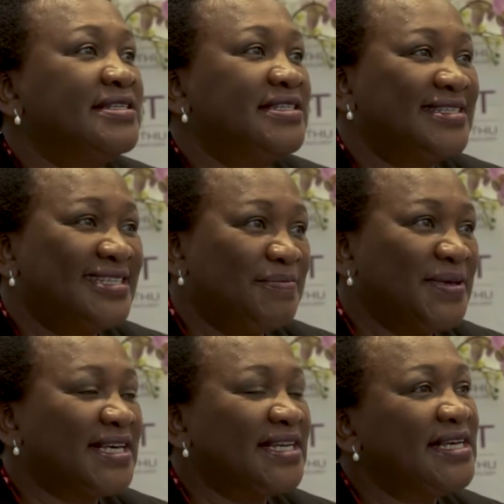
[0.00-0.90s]

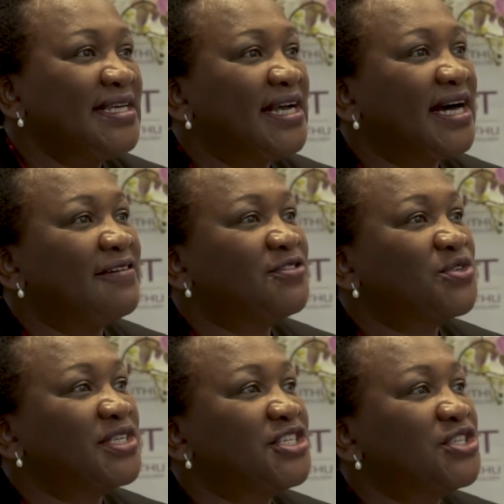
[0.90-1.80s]
typically have
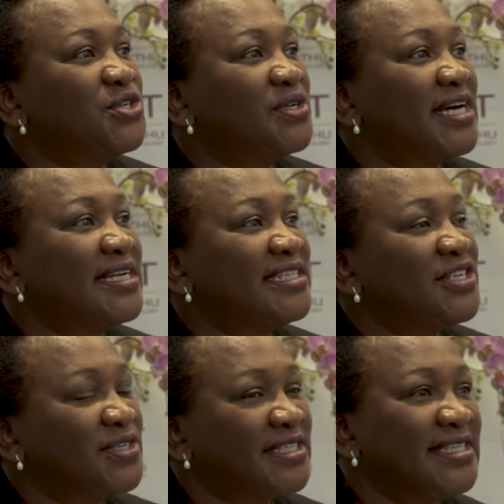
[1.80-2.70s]
traditional land
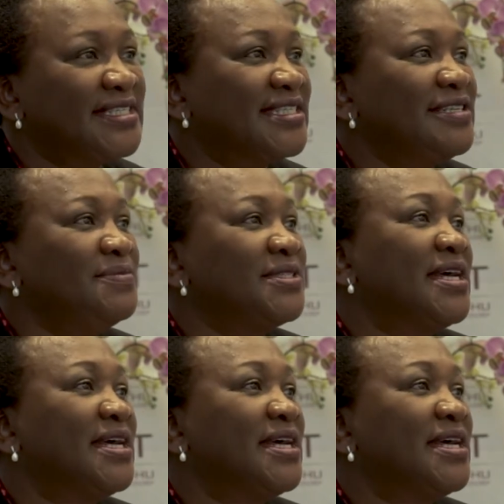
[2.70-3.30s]
tenure systems